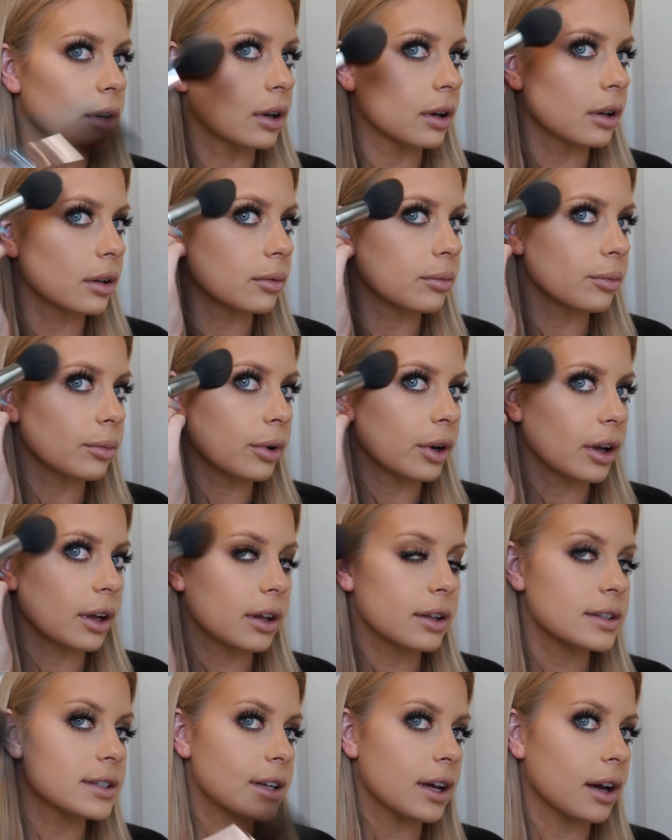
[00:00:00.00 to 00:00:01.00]
And bring
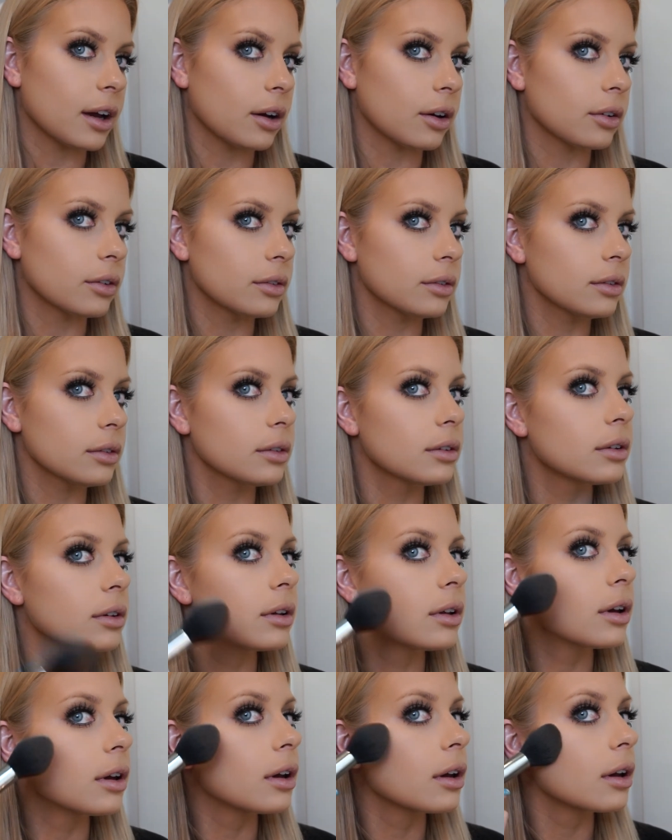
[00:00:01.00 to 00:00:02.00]
it down.
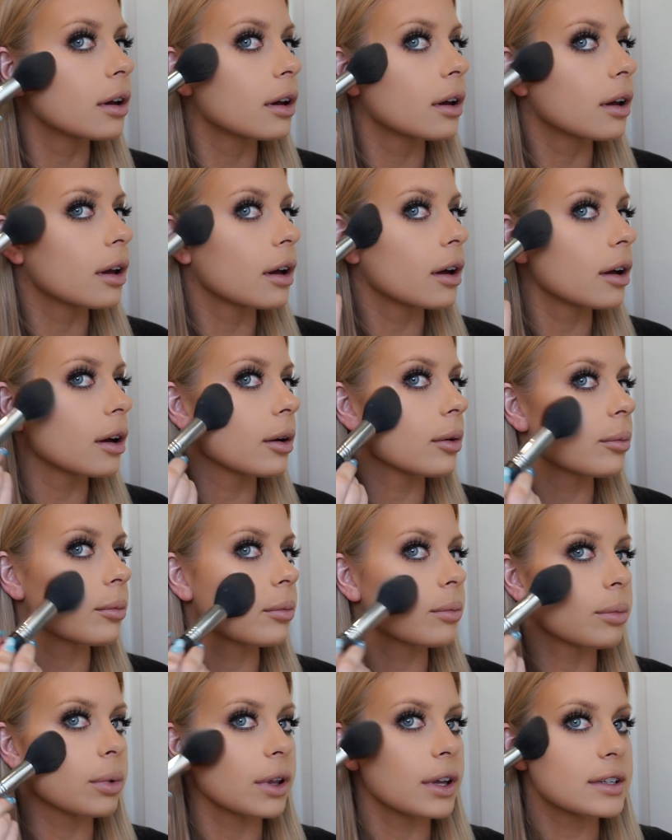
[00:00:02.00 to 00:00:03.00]

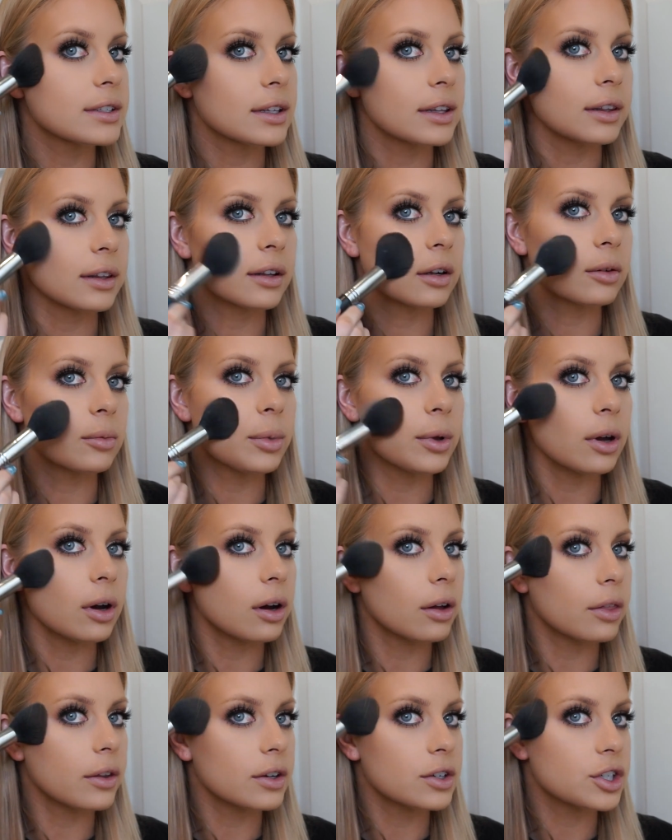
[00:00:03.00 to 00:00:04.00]
Place a little bit
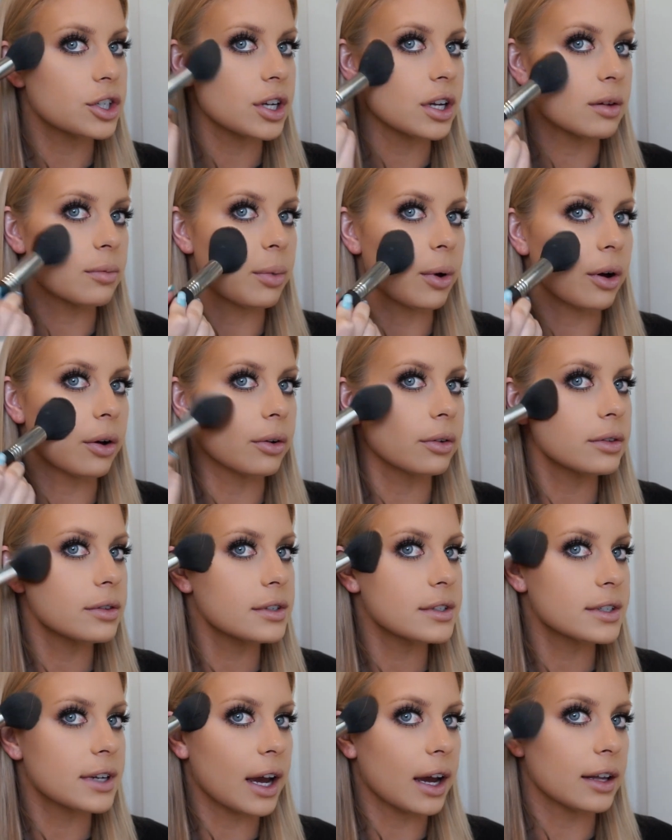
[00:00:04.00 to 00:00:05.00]
on the
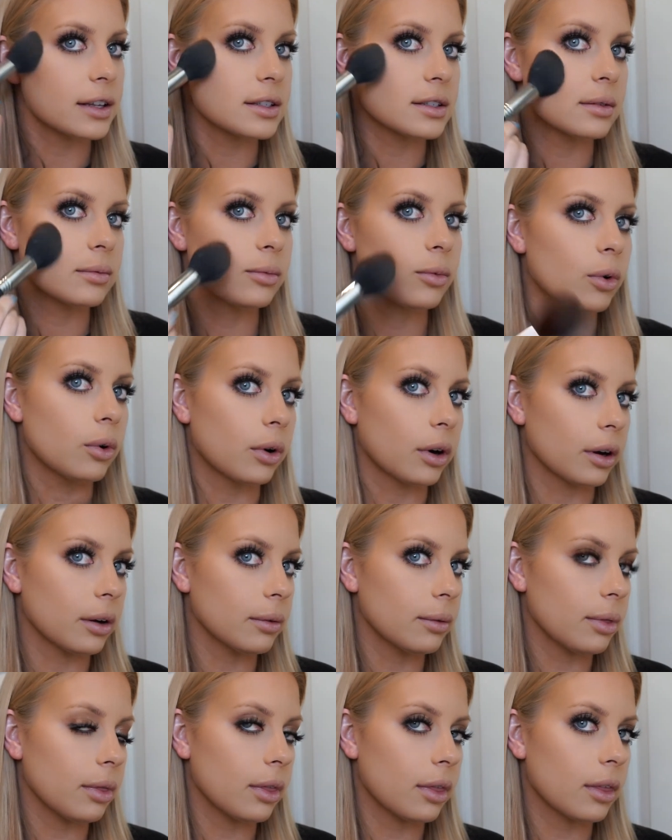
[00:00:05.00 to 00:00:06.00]
cheekbones to add some warmth.